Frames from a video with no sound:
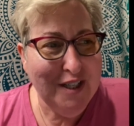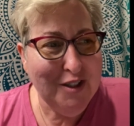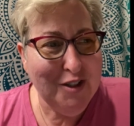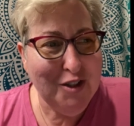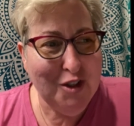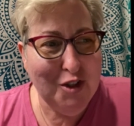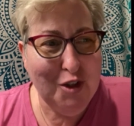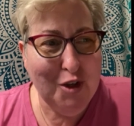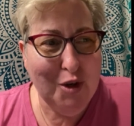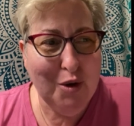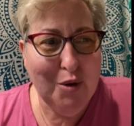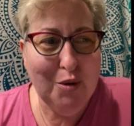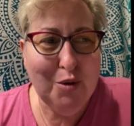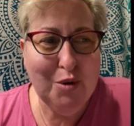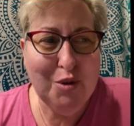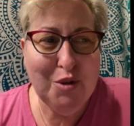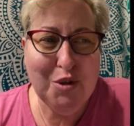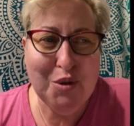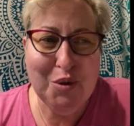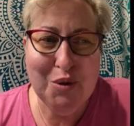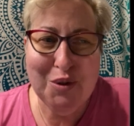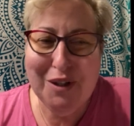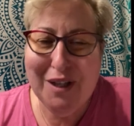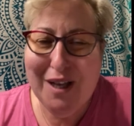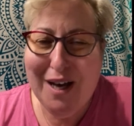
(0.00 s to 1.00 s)
to those
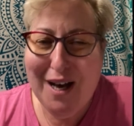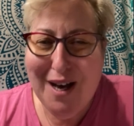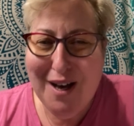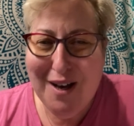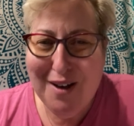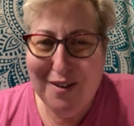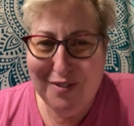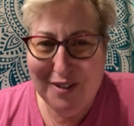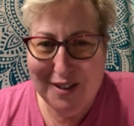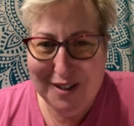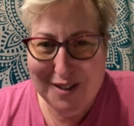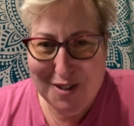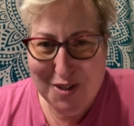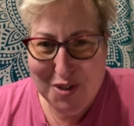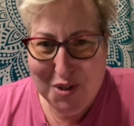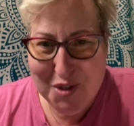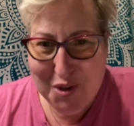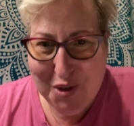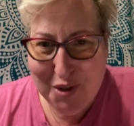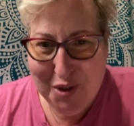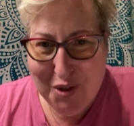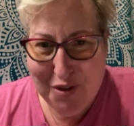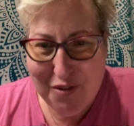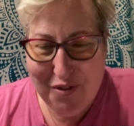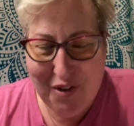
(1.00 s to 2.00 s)
who love and
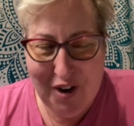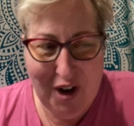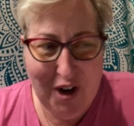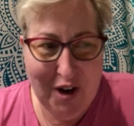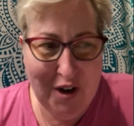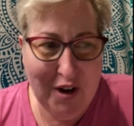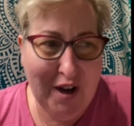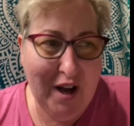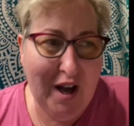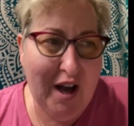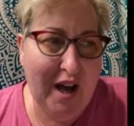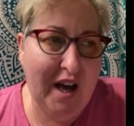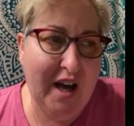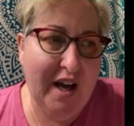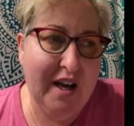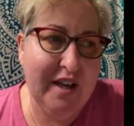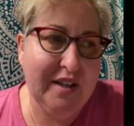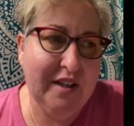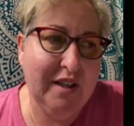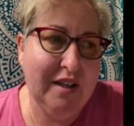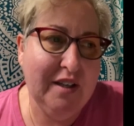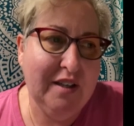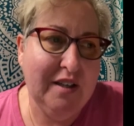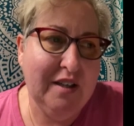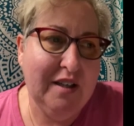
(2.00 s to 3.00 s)
serve our God